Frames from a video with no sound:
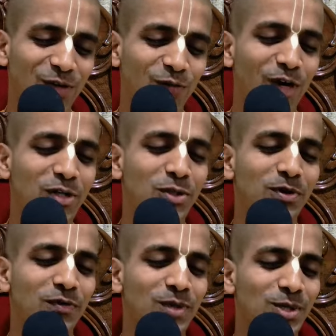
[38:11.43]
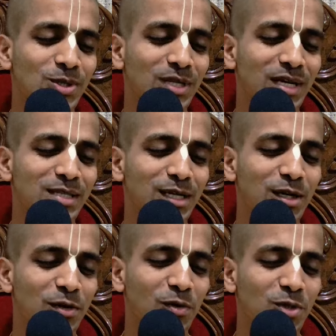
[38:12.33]
Worship of Krishna is the
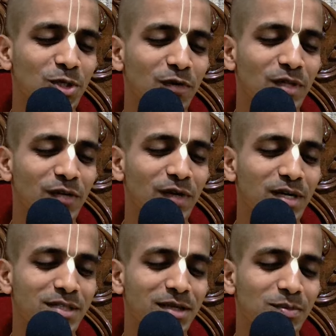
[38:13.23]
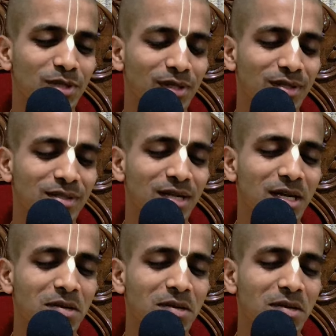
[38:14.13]
conclusion of the revealed scriptures.